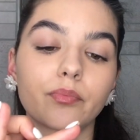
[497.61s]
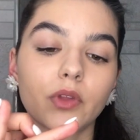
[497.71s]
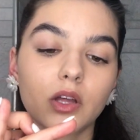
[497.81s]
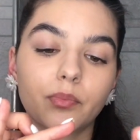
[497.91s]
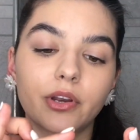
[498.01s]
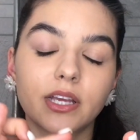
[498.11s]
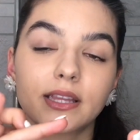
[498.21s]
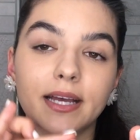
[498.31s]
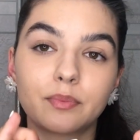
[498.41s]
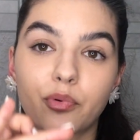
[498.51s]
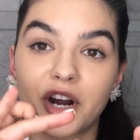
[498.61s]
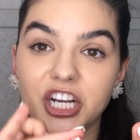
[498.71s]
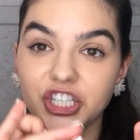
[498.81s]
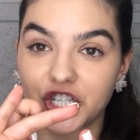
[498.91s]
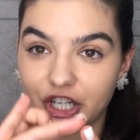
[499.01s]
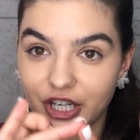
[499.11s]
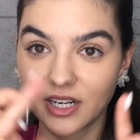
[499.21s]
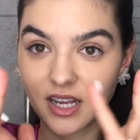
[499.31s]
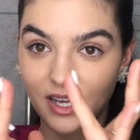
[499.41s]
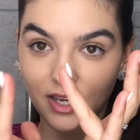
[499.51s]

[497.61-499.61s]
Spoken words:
not putting that pressure.